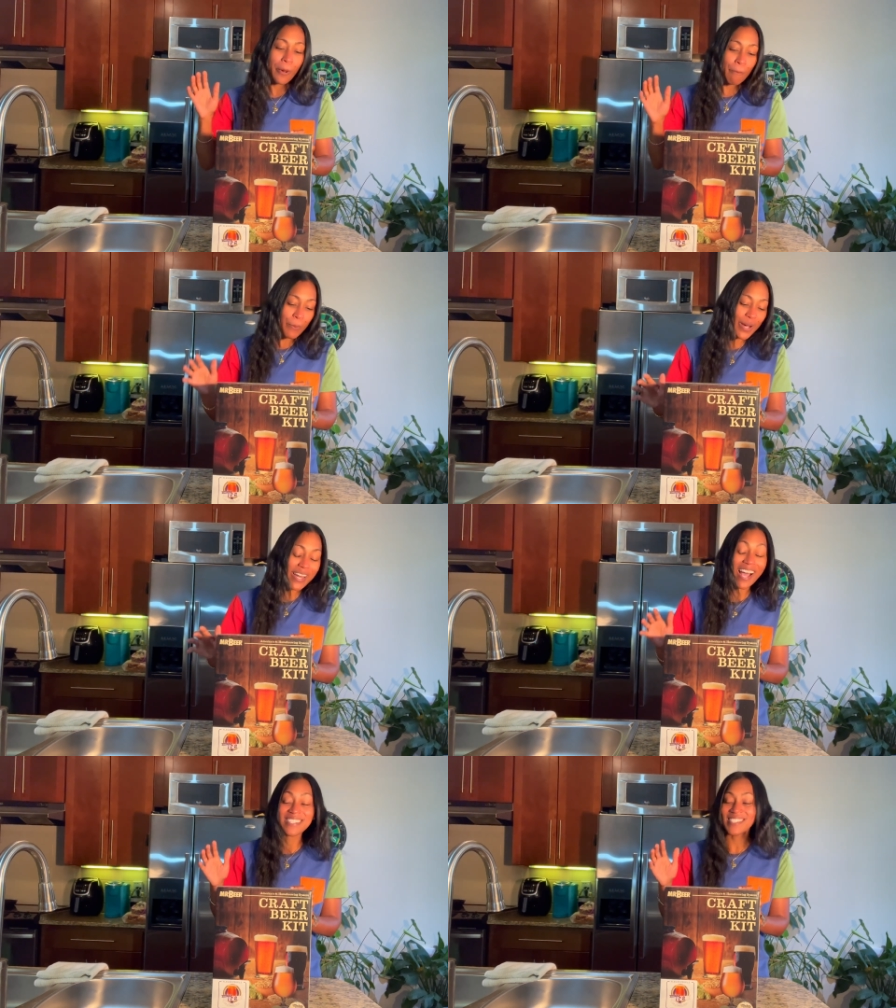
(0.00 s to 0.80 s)

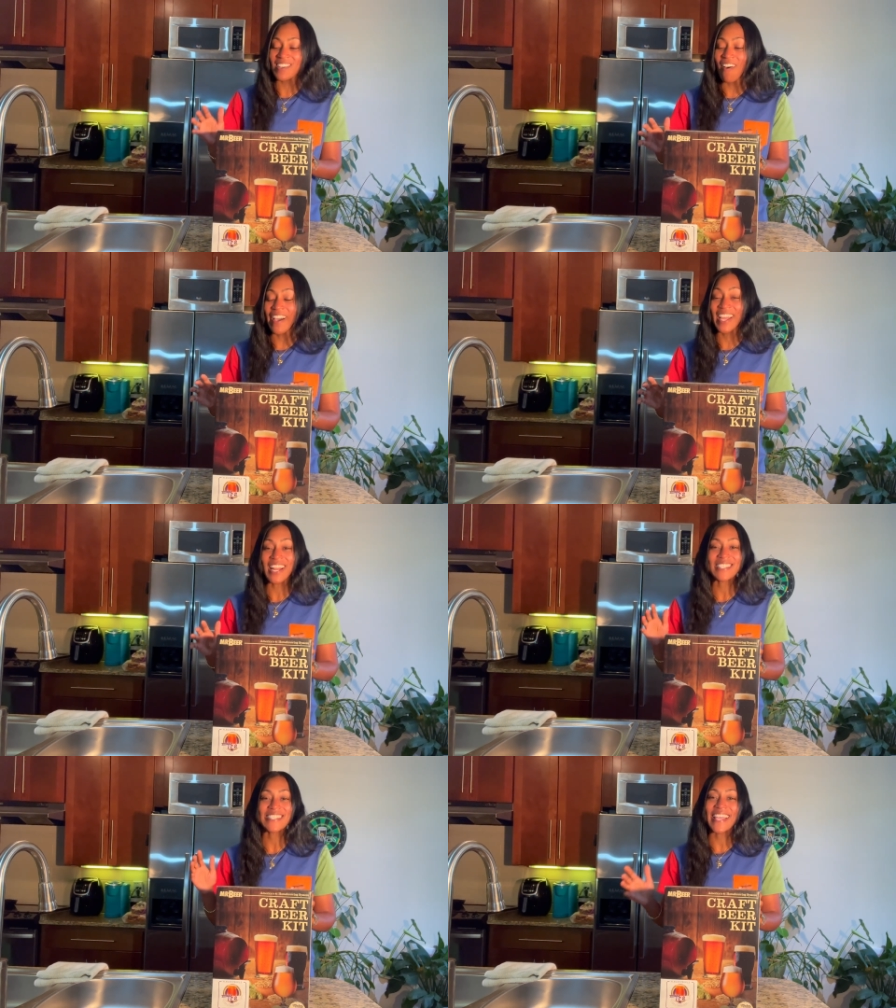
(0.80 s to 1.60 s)
But I saw it and
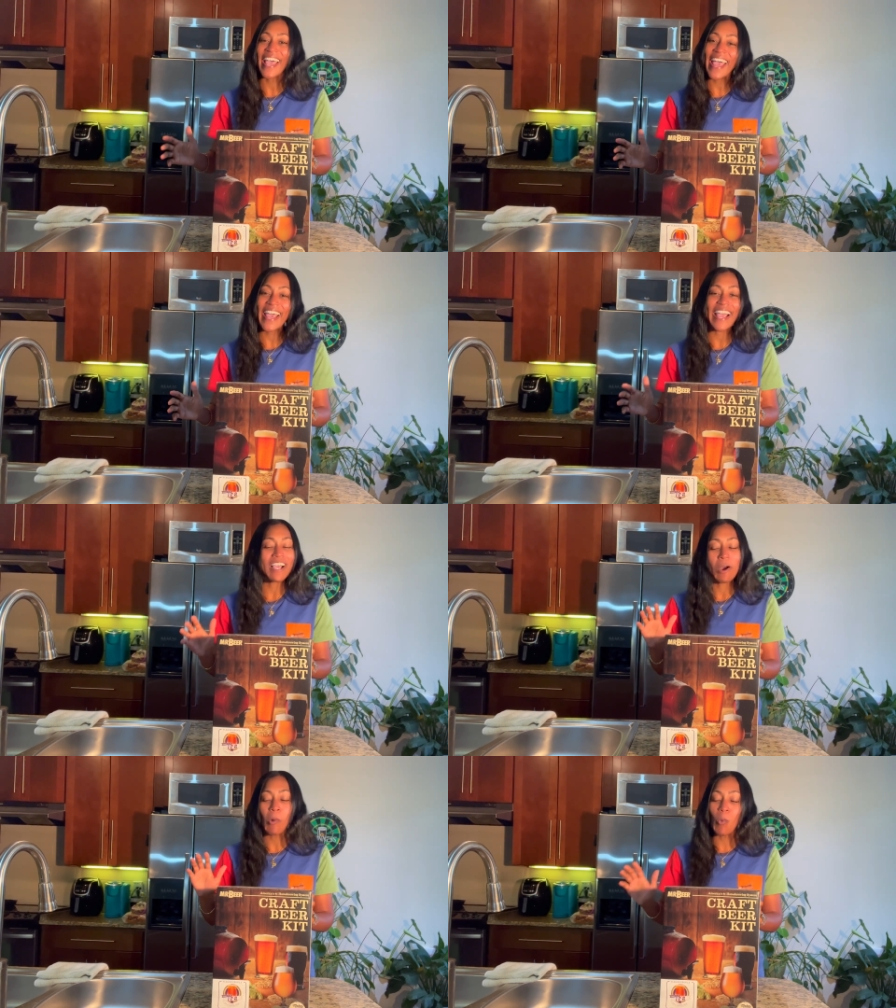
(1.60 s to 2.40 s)
I said, hey,
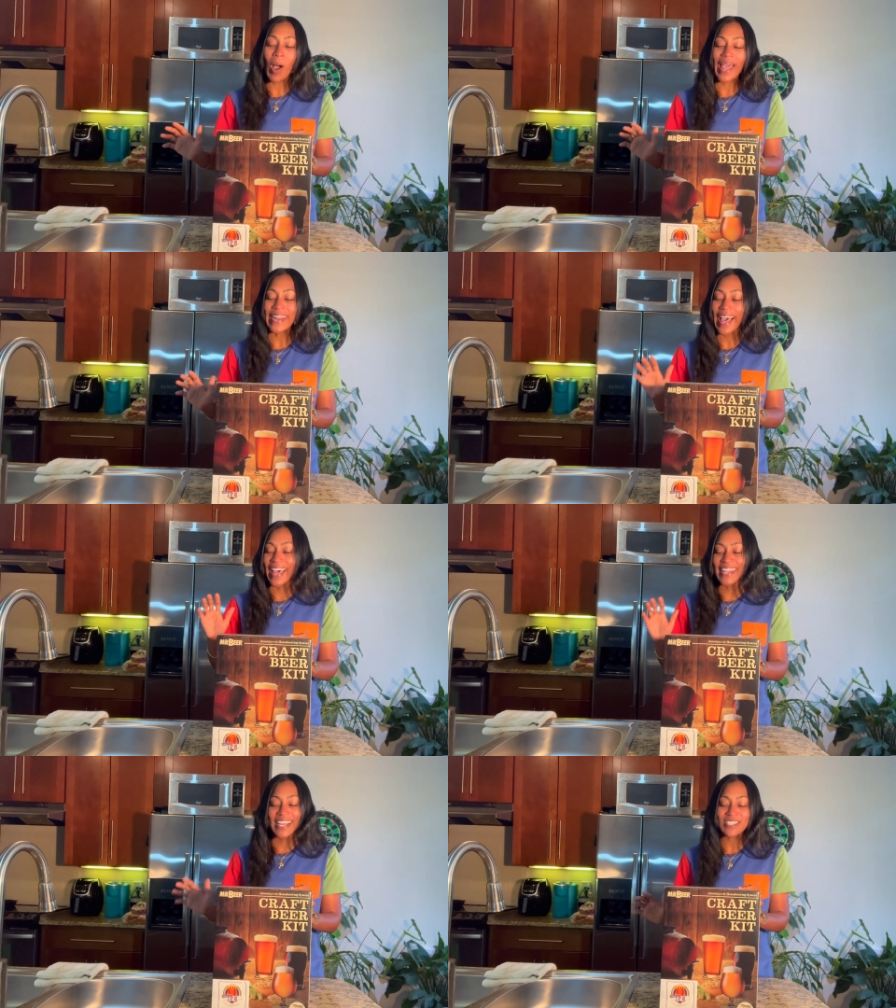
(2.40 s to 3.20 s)
why
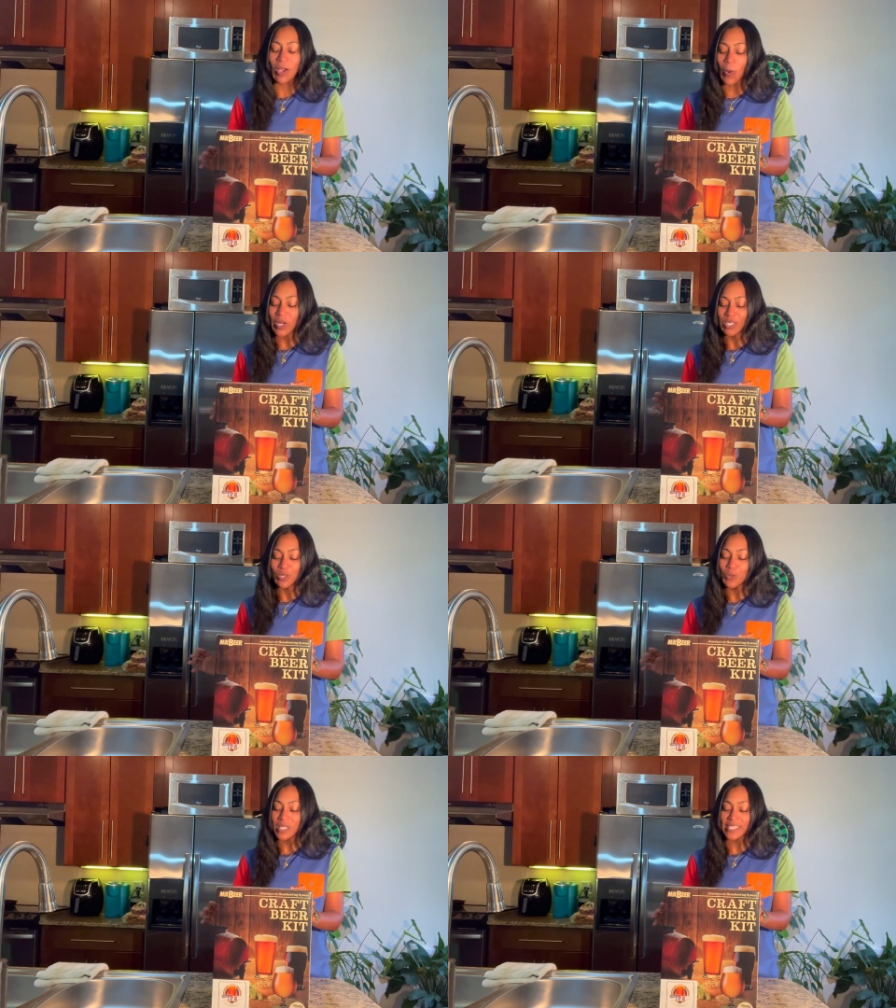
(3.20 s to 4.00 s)
not? Let's go ahead and
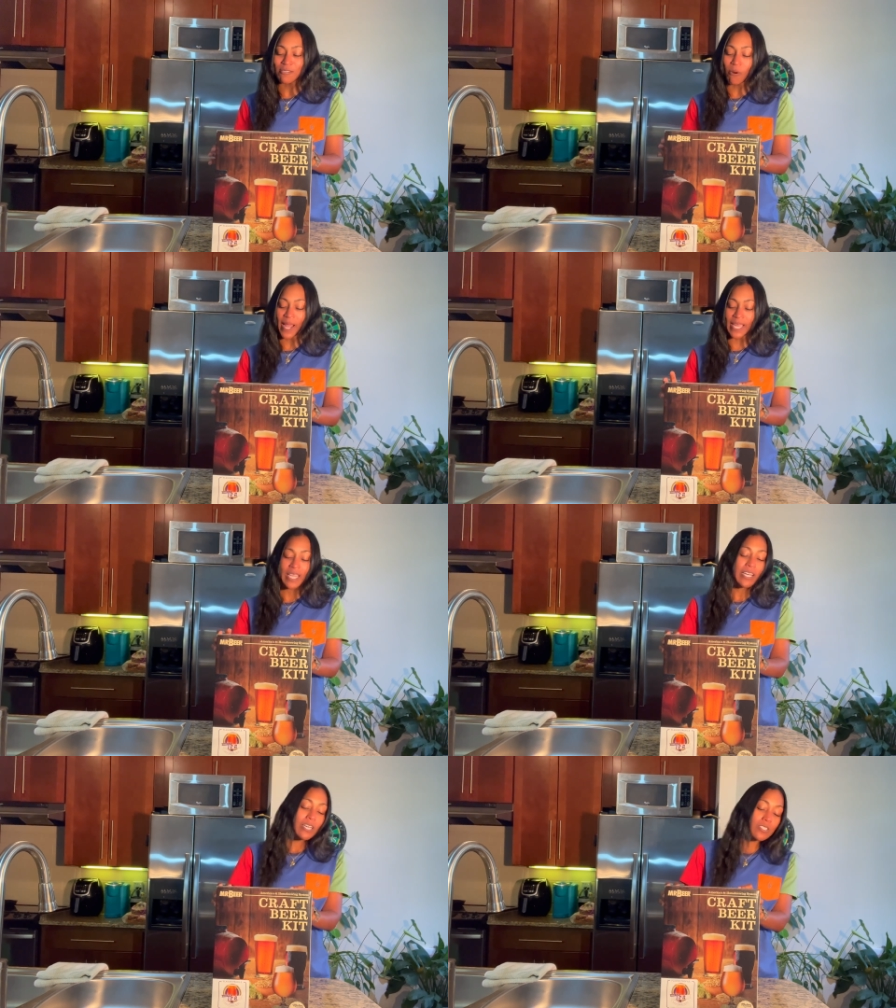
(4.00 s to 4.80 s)
do this, right?
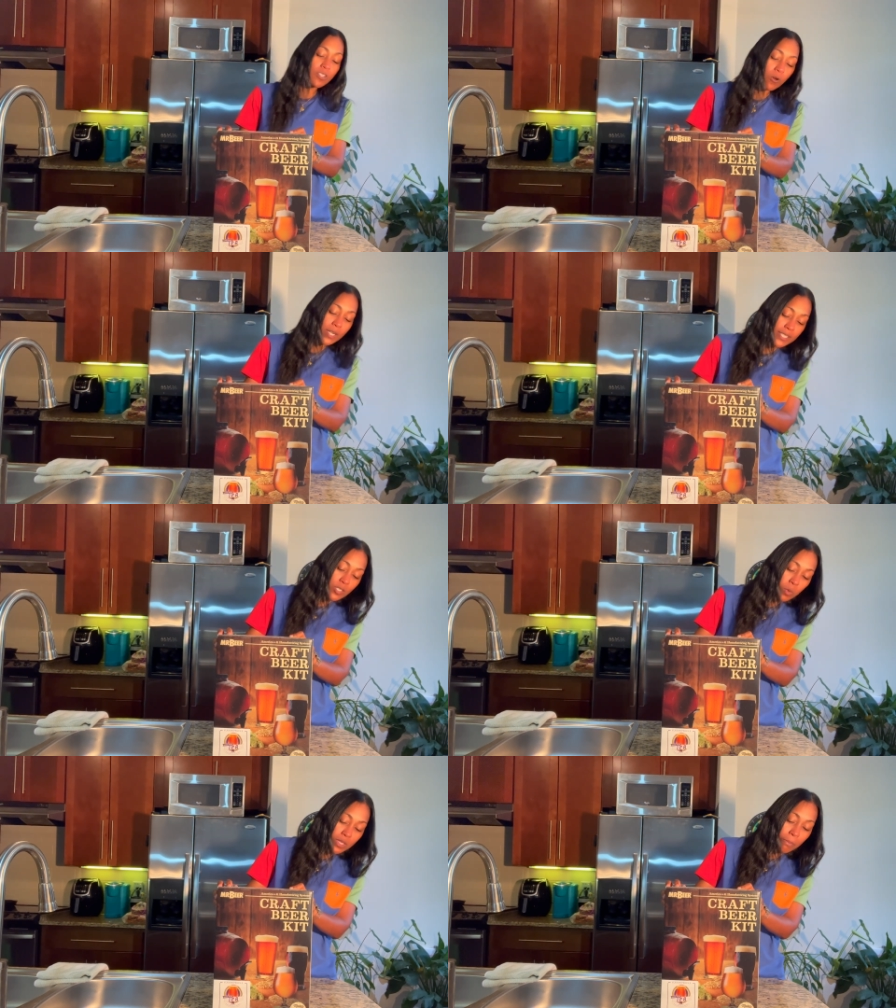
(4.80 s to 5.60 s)
So this
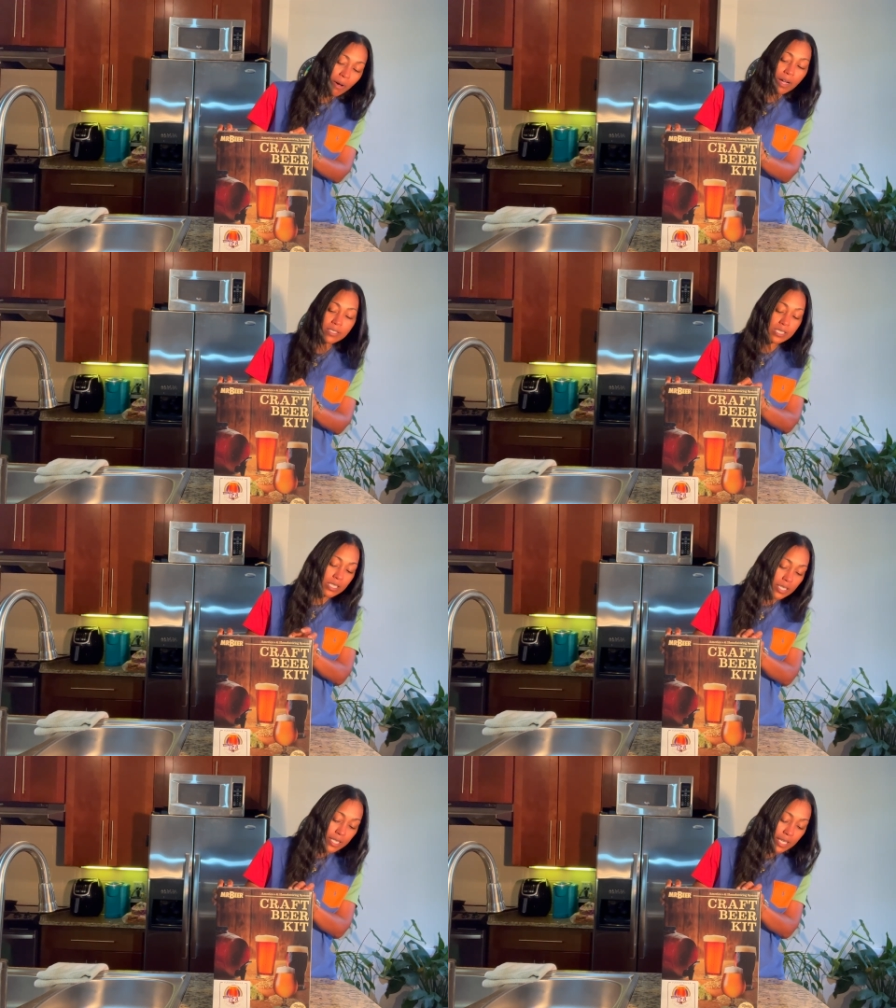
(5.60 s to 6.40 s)
is what the box is
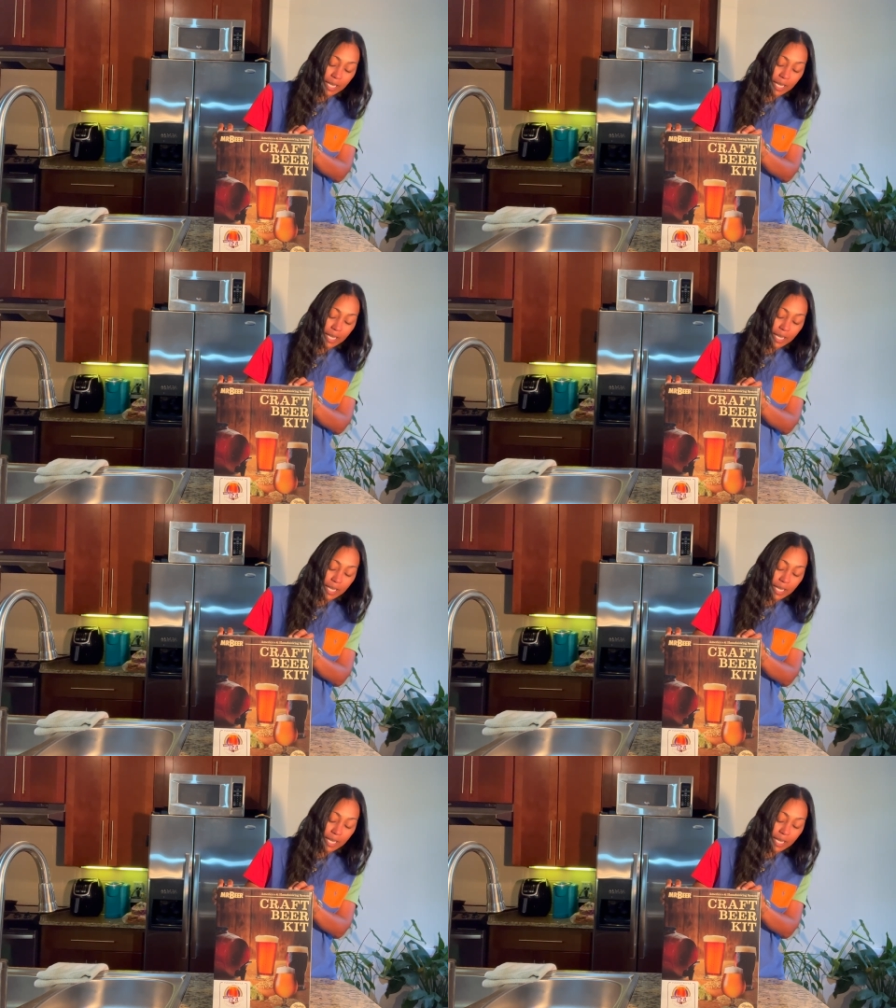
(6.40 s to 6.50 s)
looking